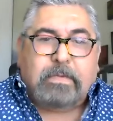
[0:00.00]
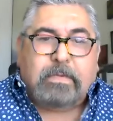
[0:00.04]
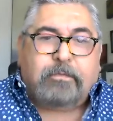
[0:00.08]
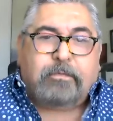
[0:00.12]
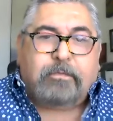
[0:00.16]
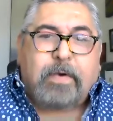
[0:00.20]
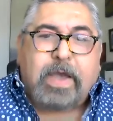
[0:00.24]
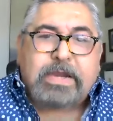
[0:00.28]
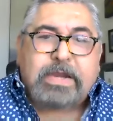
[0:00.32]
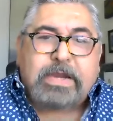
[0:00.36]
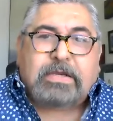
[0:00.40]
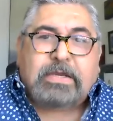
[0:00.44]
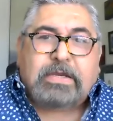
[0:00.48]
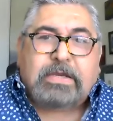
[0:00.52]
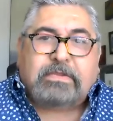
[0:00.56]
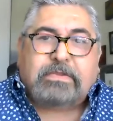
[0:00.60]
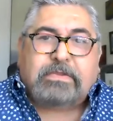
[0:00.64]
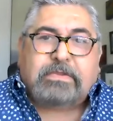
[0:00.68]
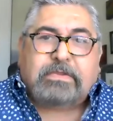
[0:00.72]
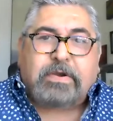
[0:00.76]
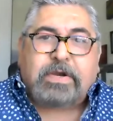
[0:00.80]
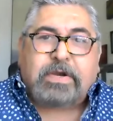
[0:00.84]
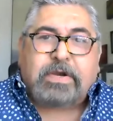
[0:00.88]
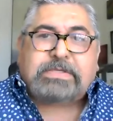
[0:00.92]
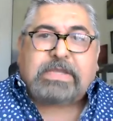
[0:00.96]
Finally,
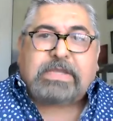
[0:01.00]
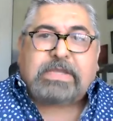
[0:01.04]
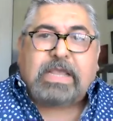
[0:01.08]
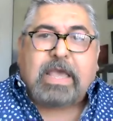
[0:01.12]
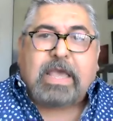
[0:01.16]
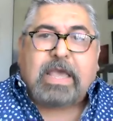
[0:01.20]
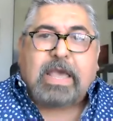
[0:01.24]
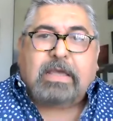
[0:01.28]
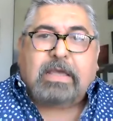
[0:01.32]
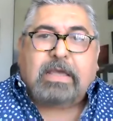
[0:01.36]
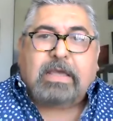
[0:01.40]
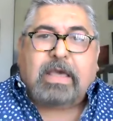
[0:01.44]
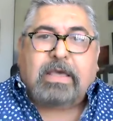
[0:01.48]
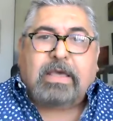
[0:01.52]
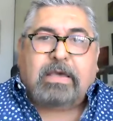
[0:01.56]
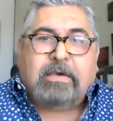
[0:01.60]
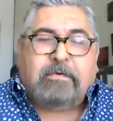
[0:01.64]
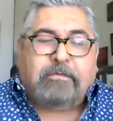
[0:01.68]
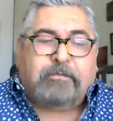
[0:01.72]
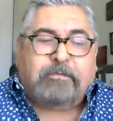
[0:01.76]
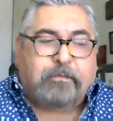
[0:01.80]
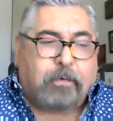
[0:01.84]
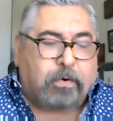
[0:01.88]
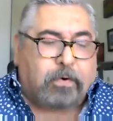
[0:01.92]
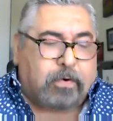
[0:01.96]
there's
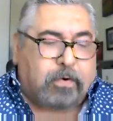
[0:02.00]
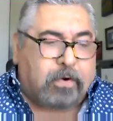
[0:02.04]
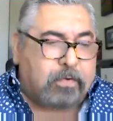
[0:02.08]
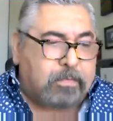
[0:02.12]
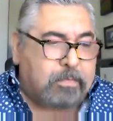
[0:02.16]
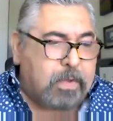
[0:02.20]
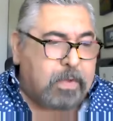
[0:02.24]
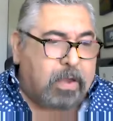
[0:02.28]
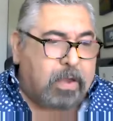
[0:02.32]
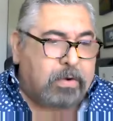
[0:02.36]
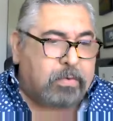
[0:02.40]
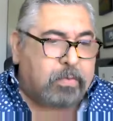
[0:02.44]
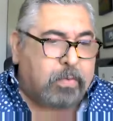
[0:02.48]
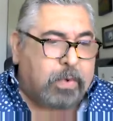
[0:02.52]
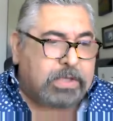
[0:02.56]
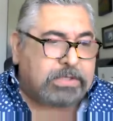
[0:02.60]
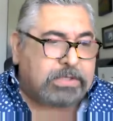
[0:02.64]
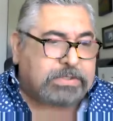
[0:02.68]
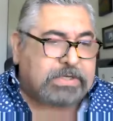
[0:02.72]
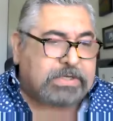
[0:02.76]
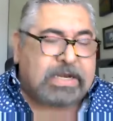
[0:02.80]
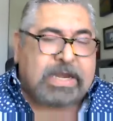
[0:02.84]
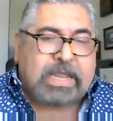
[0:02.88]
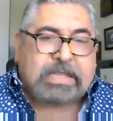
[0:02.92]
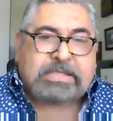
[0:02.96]
a forum on
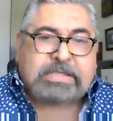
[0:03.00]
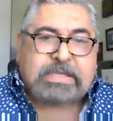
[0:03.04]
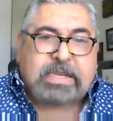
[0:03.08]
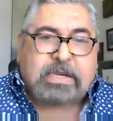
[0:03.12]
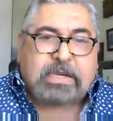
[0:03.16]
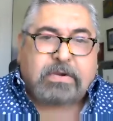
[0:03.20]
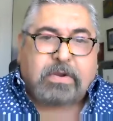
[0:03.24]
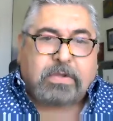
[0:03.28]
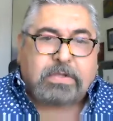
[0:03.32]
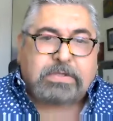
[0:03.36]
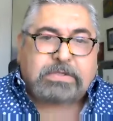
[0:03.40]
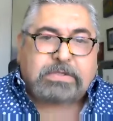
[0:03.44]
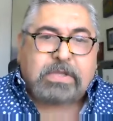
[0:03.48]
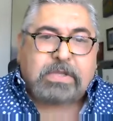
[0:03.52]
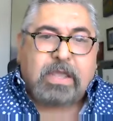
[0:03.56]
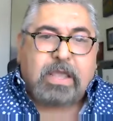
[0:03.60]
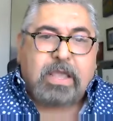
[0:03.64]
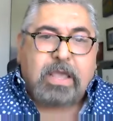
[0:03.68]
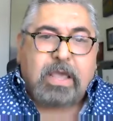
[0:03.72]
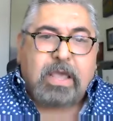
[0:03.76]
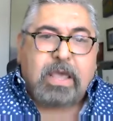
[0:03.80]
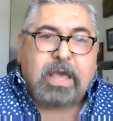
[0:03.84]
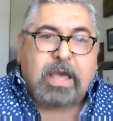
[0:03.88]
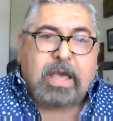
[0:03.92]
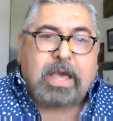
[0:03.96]
which Latinos
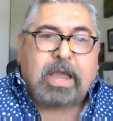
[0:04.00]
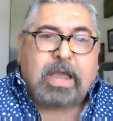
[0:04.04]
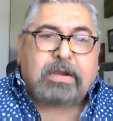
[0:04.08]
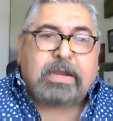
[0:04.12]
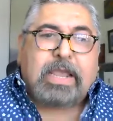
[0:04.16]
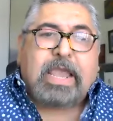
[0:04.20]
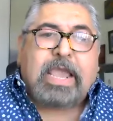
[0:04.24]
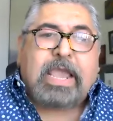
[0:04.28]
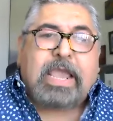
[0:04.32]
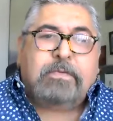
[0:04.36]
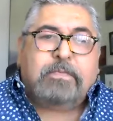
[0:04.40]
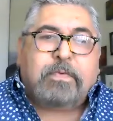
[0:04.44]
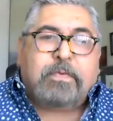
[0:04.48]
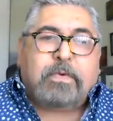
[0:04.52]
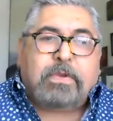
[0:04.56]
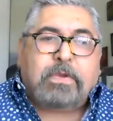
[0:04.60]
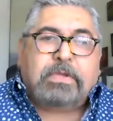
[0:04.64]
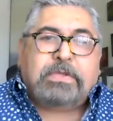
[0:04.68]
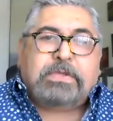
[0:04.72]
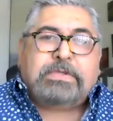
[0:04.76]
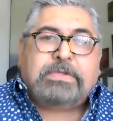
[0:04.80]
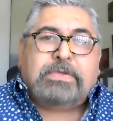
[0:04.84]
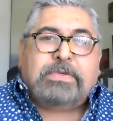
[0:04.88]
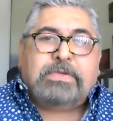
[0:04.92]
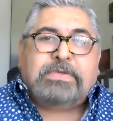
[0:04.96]
are
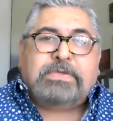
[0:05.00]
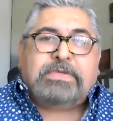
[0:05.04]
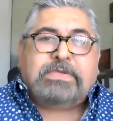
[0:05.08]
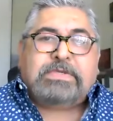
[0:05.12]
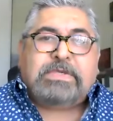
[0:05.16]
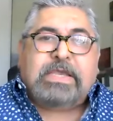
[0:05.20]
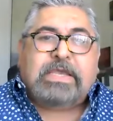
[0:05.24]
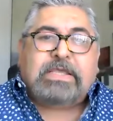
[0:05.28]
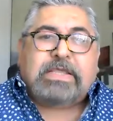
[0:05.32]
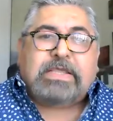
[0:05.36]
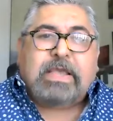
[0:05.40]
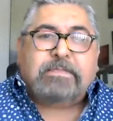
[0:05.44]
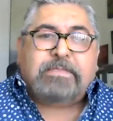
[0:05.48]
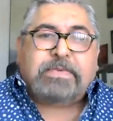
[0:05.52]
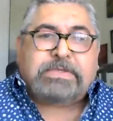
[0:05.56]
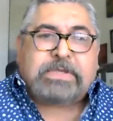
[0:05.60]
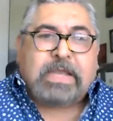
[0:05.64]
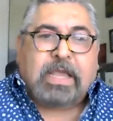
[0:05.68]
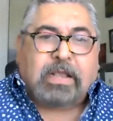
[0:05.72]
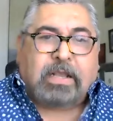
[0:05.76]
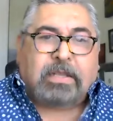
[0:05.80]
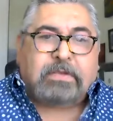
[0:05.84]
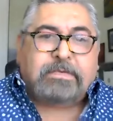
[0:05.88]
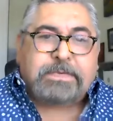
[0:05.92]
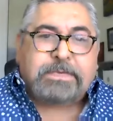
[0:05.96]
able to see
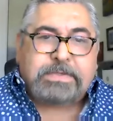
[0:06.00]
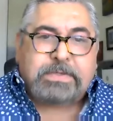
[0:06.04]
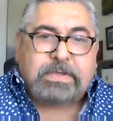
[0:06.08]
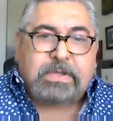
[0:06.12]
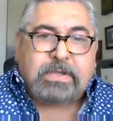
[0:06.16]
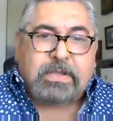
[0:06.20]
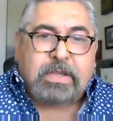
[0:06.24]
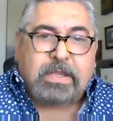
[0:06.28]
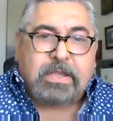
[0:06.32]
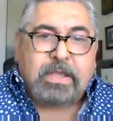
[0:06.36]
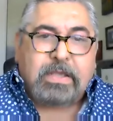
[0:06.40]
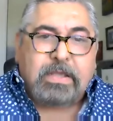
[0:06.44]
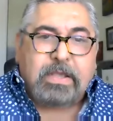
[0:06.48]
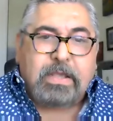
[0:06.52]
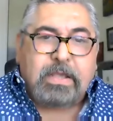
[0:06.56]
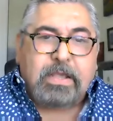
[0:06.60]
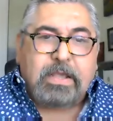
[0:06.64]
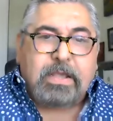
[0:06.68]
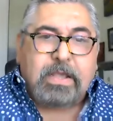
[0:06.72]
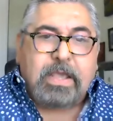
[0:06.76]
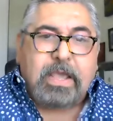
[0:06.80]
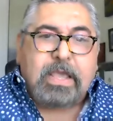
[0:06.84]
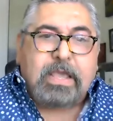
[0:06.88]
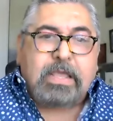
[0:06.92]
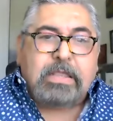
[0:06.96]
themselves.
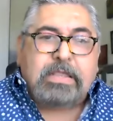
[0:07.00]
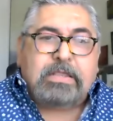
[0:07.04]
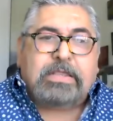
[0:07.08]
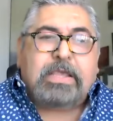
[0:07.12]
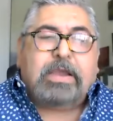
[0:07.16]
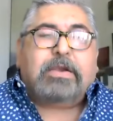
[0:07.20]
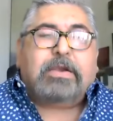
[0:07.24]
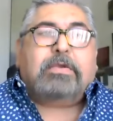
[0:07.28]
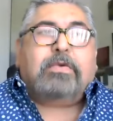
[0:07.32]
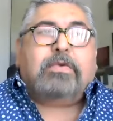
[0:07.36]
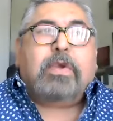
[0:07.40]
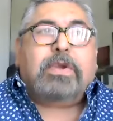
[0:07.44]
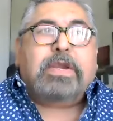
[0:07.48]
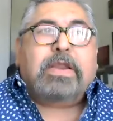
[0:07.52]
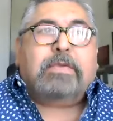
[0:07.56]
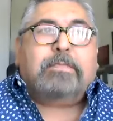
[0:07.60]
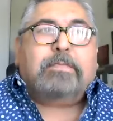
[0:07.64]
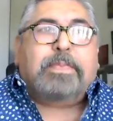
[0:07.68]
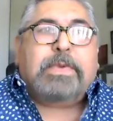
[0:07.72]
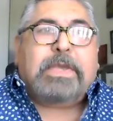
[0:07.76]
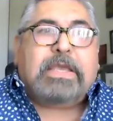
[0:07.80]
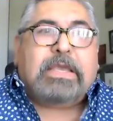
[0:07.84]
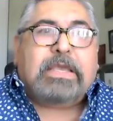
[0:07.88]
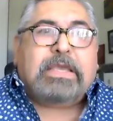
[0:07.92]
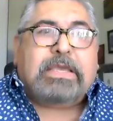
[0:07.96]
They're going to
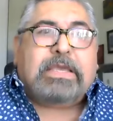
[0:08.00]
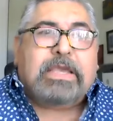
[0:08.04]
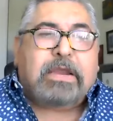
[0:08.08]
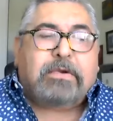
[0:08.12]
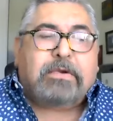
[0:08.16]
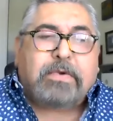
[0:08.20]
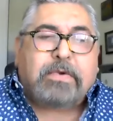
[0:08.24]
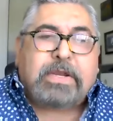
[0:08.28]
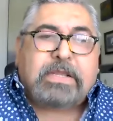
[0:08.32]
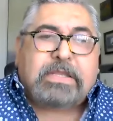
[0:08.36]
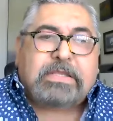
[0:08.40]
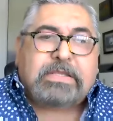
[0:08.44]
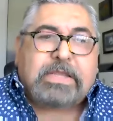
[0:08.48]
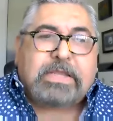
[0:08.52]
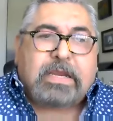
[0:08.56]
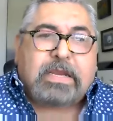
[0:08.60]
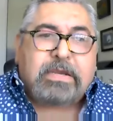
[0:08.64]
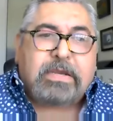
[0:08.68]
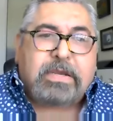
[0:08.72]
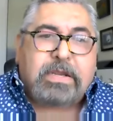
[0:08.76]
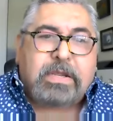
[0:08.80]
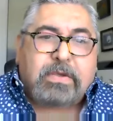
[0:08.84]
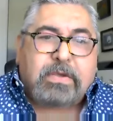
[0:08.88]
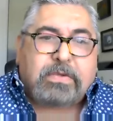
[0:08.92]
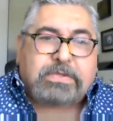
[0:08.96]
be hearing the
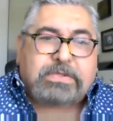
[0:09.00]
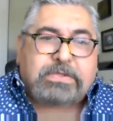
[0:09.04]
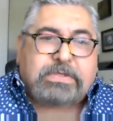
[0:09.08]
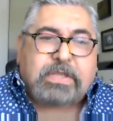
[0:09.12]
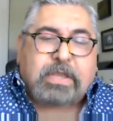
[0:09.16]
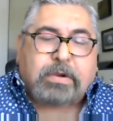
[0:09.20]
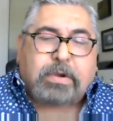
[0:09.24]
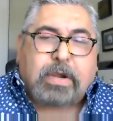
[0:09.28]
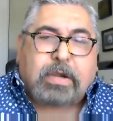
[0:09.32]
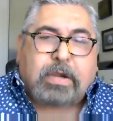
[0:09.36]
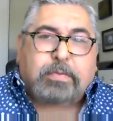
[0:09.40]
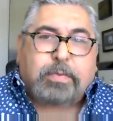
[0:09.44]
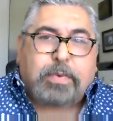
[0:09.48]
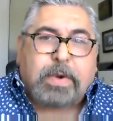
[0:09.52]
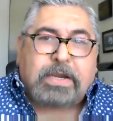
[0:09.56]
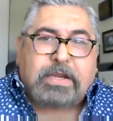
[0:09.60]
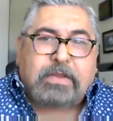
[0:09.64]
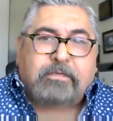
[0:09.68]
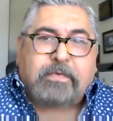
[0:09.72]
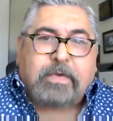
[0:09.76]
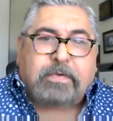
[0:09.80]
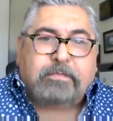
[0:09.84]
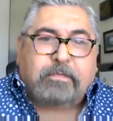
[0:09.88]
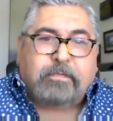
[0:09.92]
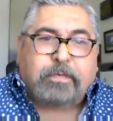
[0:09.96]
news that are
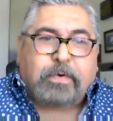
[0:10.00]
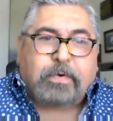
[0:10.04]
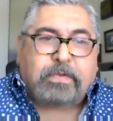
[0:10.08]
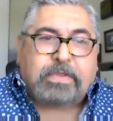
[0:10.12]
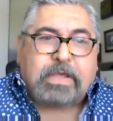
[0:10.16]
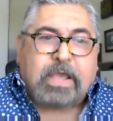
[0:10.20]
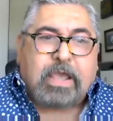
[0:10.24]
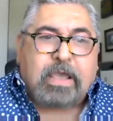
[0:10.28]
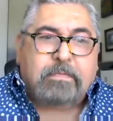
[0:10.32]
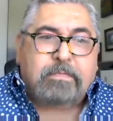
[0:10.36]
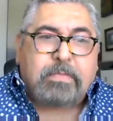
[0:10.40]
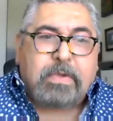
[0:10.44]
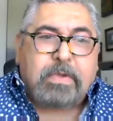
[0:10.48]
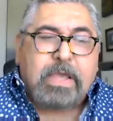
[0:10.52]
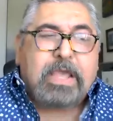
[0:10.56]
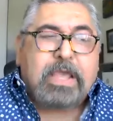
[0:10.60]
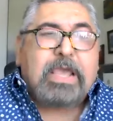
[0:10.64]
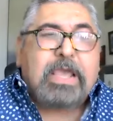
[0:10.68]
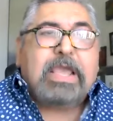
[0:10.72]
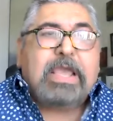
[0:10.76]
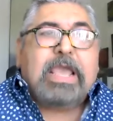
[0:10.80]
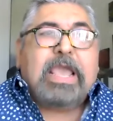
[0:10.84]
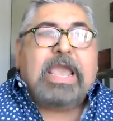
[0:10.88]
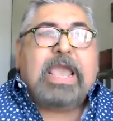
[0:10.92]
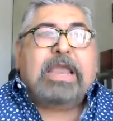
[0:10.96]
relevant for them.
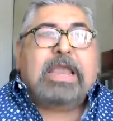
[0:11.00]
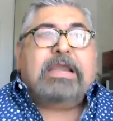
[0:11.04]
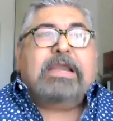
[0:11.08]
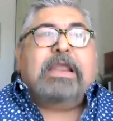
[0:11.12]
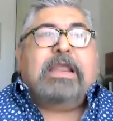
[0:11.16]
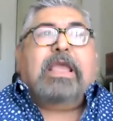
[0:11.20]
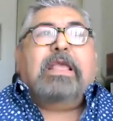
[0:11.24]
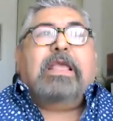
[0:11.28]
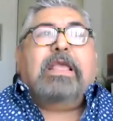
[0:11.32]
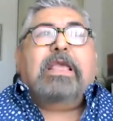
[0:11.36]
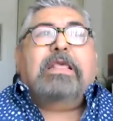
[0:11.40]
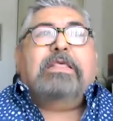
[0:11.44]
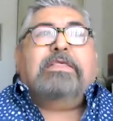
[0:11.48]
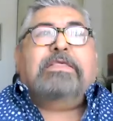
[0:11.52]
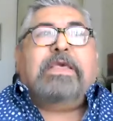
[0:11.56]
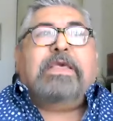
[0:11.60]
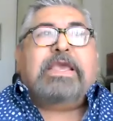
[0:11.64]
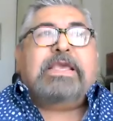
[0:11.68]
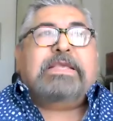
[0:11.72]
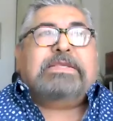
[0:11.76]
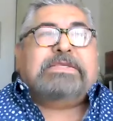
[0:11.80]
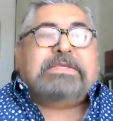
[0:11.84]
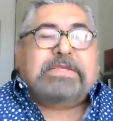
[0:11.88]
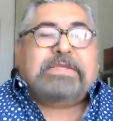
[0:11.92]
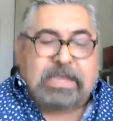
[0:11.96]
And
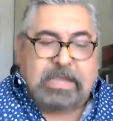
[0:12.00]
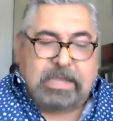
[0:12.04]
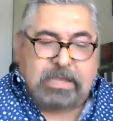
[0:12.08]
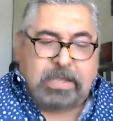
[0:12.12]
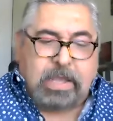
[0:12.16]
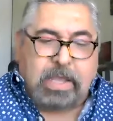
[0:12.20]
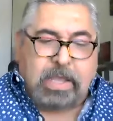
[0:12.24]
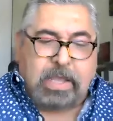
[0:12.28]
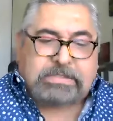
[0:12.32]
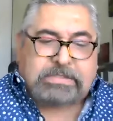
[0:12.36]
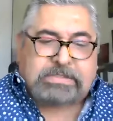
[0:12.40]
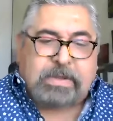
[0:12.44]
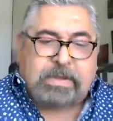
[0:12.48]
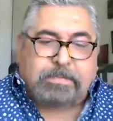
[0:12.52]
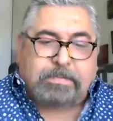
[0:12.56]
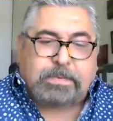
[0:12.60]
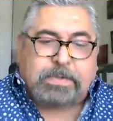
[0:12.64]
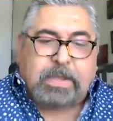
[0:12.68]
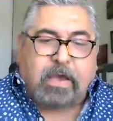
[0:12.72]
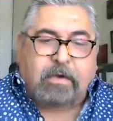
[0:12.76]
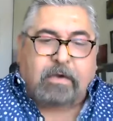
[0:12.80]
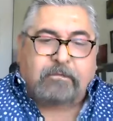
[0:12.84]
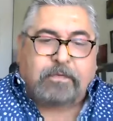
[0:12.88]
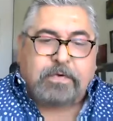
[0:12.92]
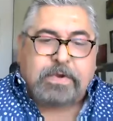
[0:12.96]
this concept
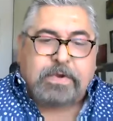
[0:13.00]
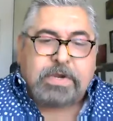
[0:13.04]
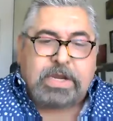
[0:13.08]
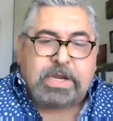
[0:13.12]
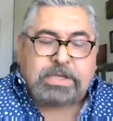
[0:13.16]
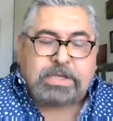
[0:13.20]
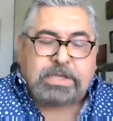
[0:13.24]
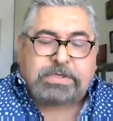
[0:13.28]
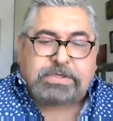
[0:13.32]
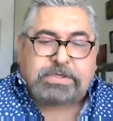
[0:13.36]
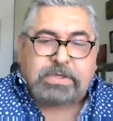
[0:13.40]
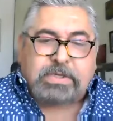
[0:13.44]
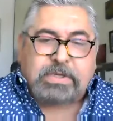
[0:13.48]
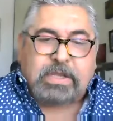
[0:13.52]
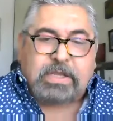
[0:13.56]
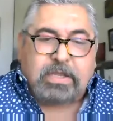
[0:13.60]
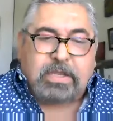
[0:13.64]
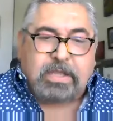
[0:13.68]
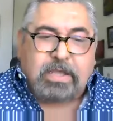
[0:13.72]
of niche